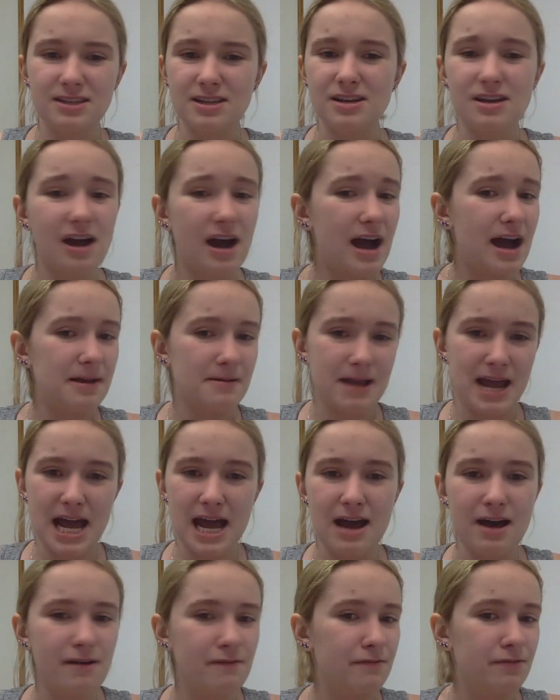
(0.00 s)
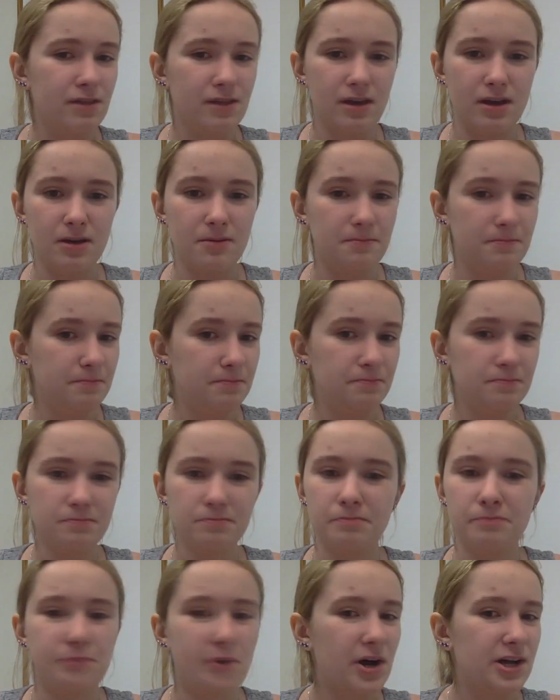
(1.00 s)
did not have the
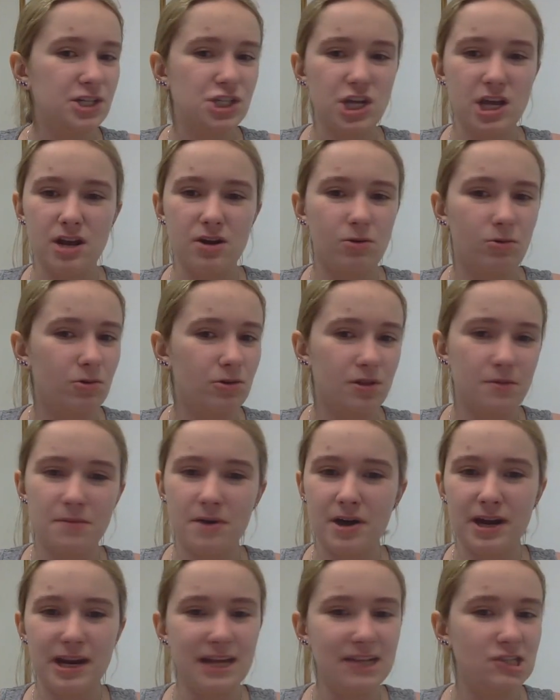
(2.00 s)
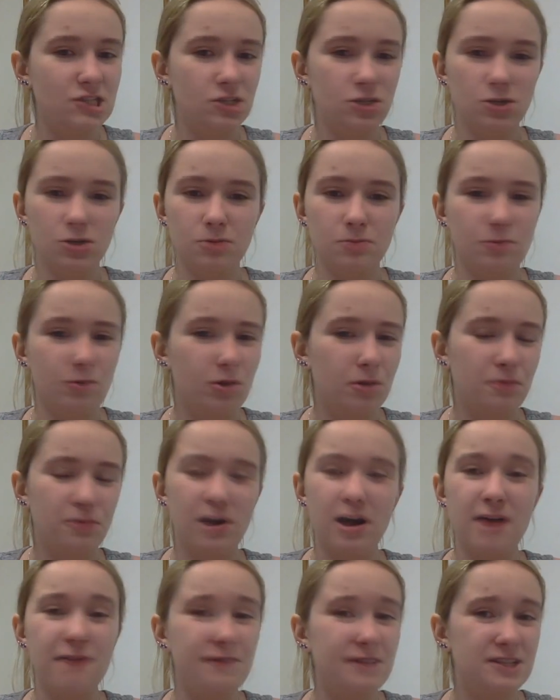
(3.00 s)
budget or the money to or the
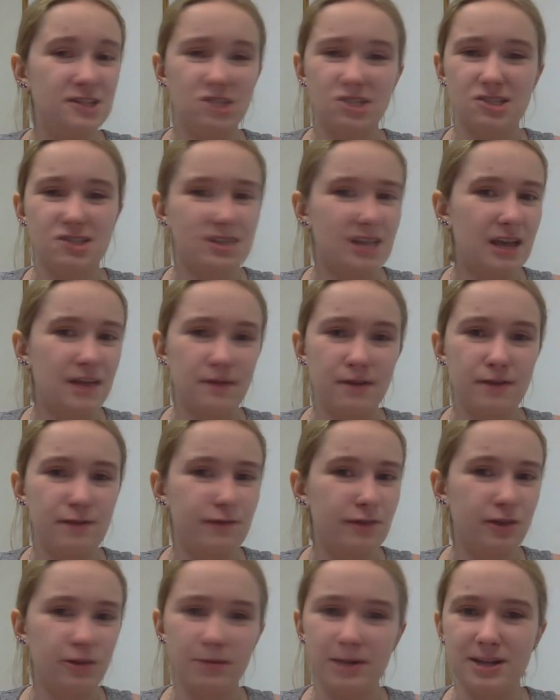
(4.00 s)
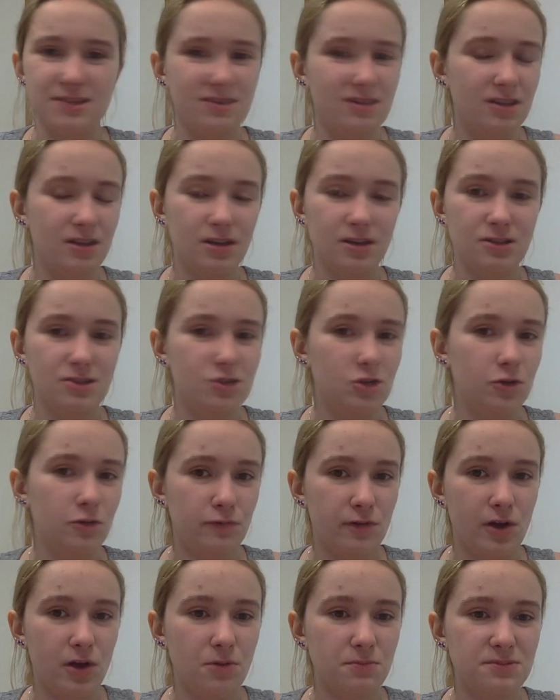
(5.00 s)
profits to save it for the rest of the two
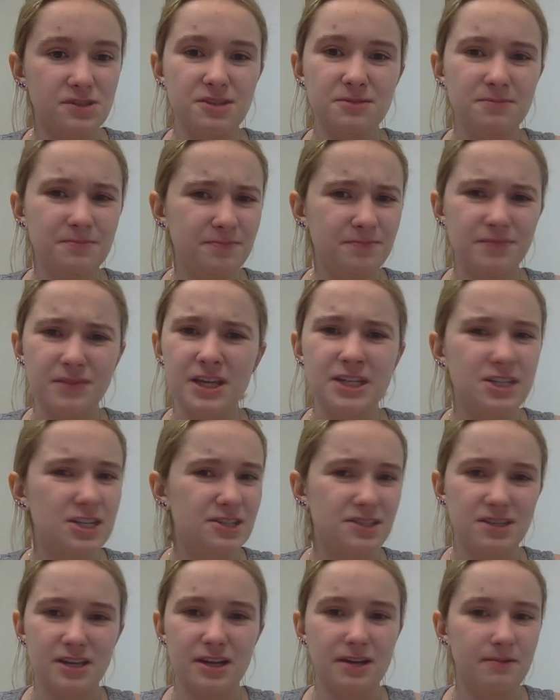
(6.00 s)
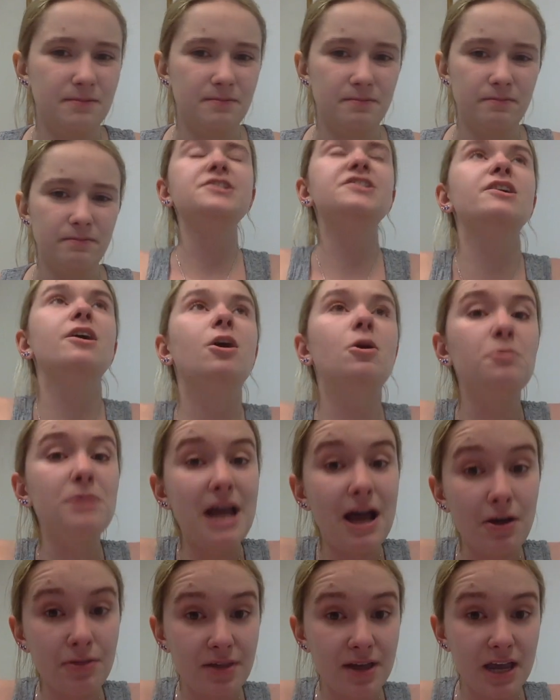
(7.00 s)
films. It just didn't. So
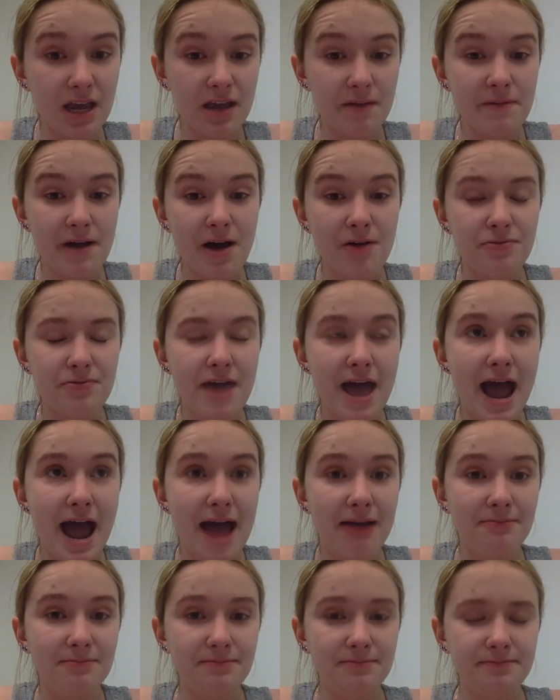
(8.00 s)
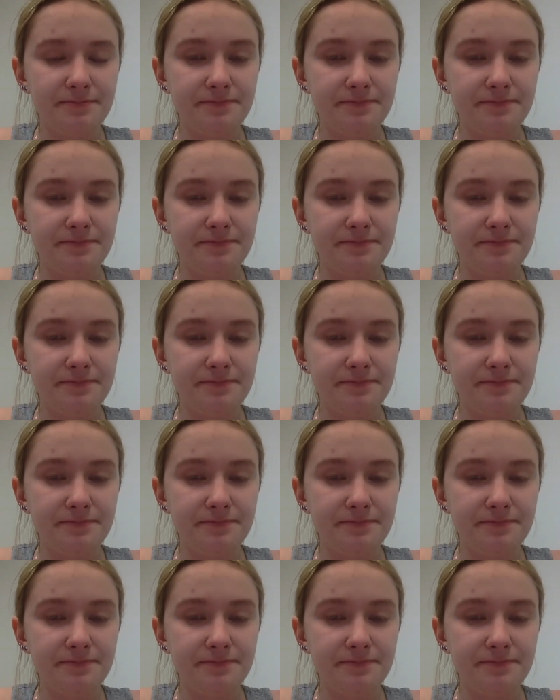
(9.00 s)
now thinking about that,